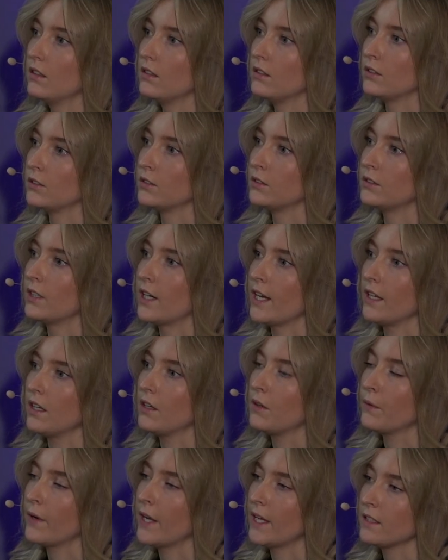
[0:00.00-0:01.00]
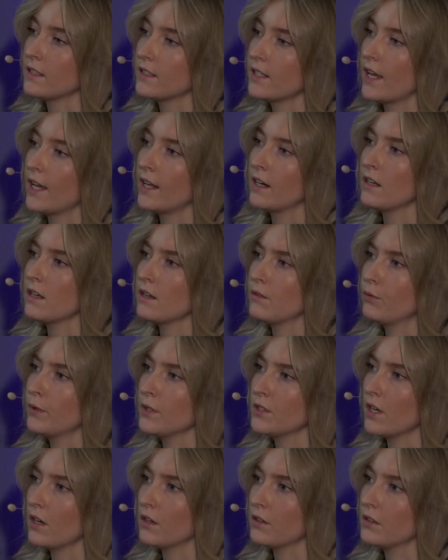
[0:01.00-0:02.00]
All right, great. And if we
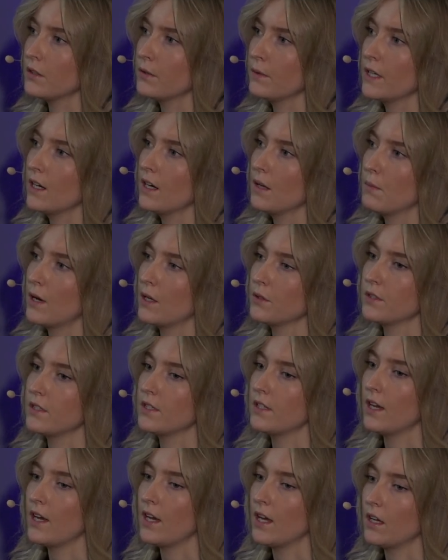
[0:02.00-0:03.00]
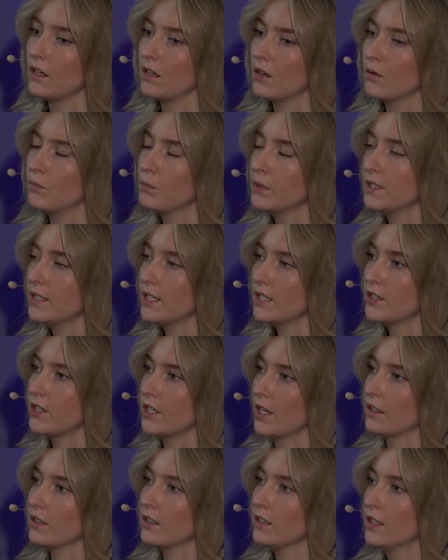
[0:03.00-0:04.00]
talk quickly about
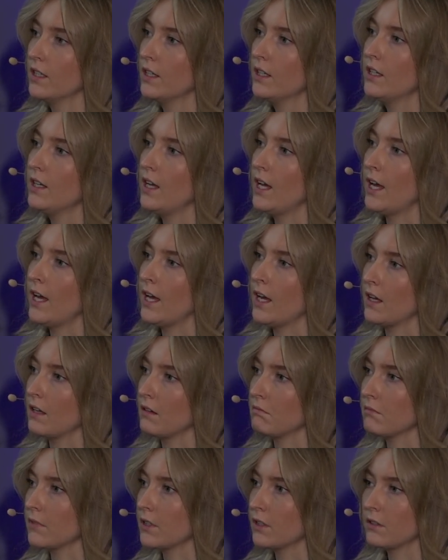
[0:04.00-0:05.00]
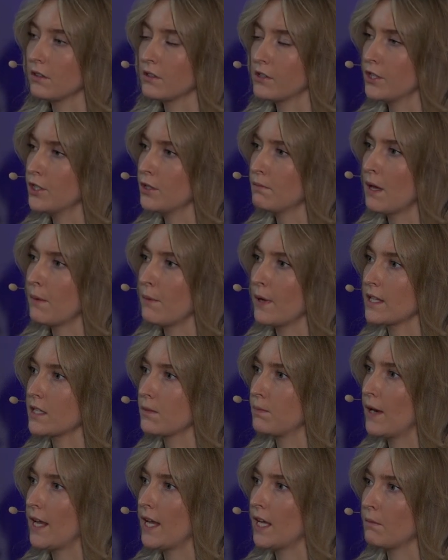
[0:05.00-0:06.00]
competition, could you maybe
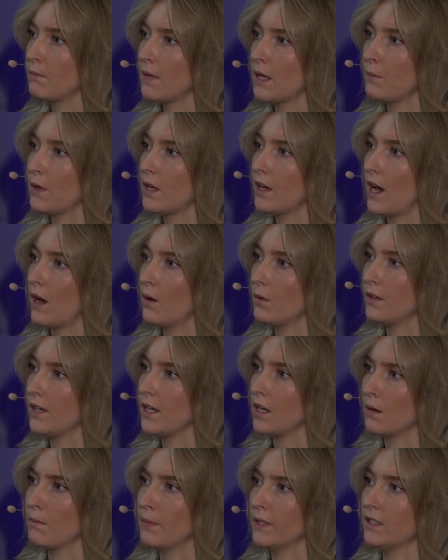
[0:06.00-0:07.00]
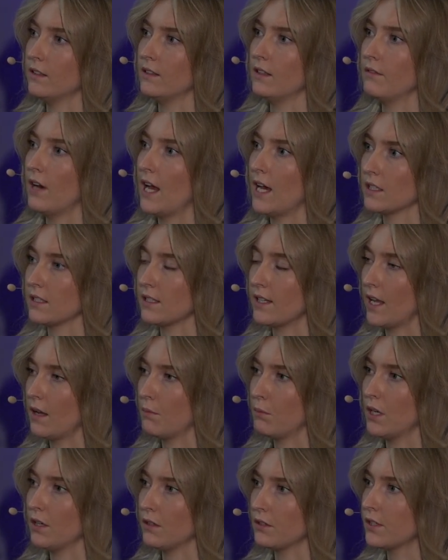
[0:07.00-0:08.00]
explain maybe how the competitive
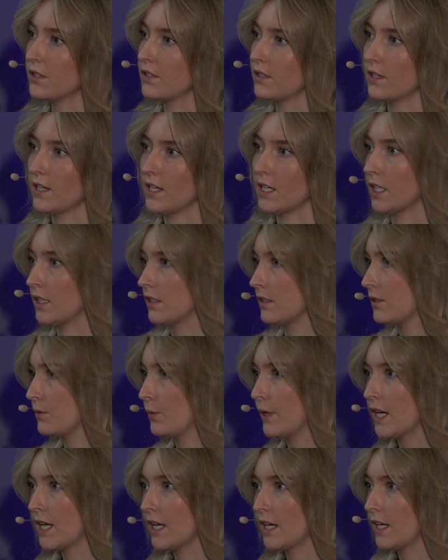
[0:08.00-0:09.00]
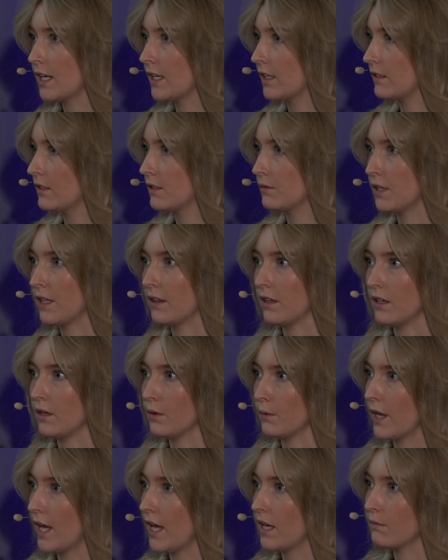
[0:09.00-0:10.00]
landscape looks in Sweden and in the
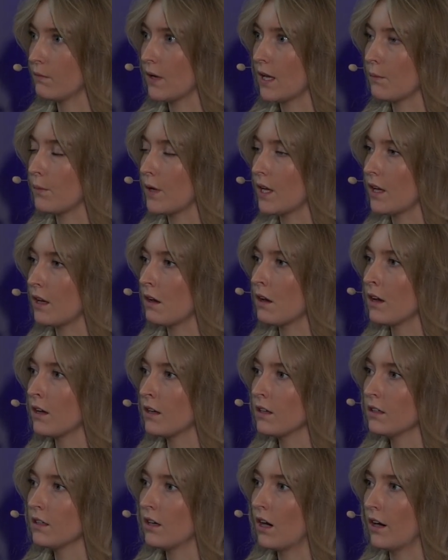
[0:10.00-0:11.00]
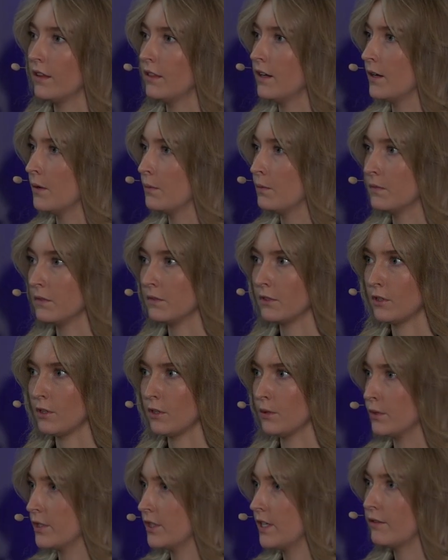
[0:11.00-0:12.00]
UK maybe? Are there
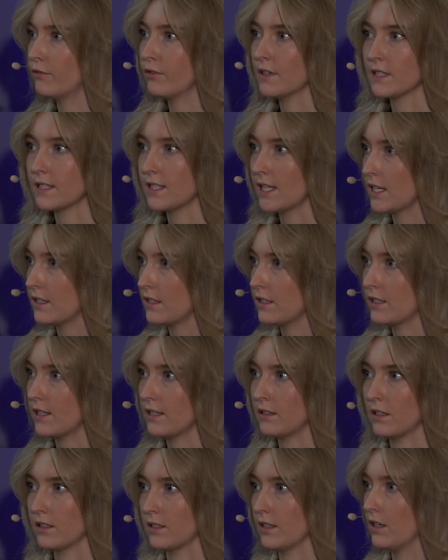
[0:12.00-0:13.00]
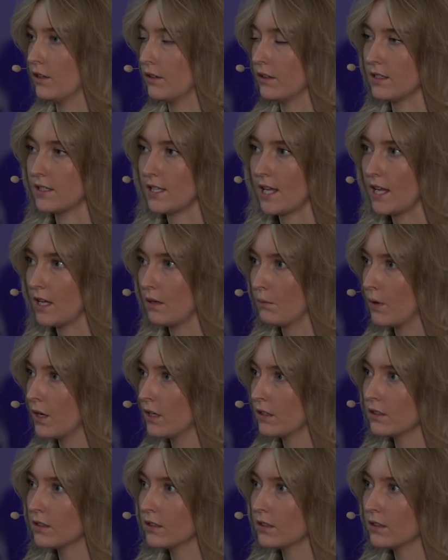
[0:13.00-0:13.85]
huge differences? Does it look the same?